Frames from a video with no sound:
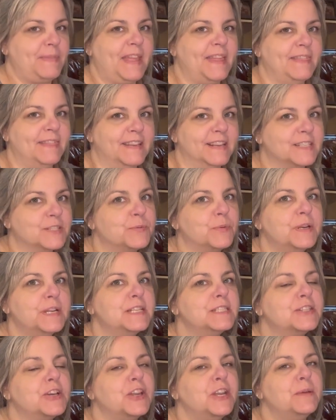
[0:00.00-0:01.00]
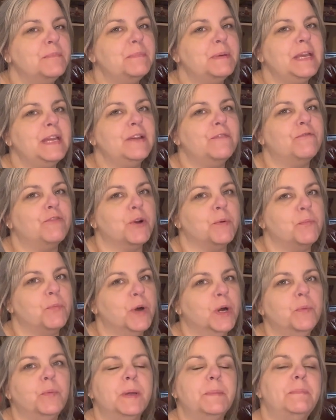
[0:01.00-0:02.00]
This one is gonna be from
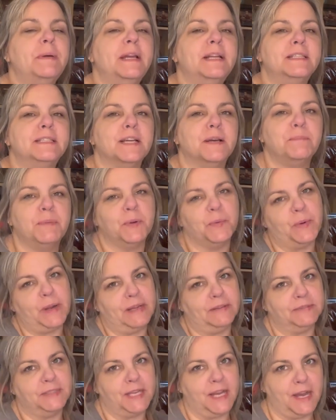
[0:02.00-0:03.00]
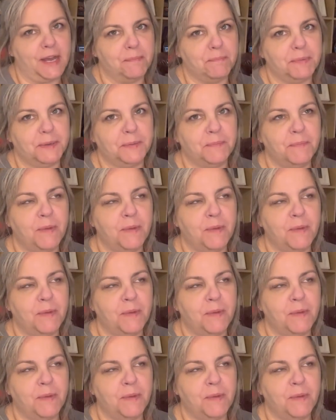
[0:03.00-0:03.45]
what we picked up at Round Top.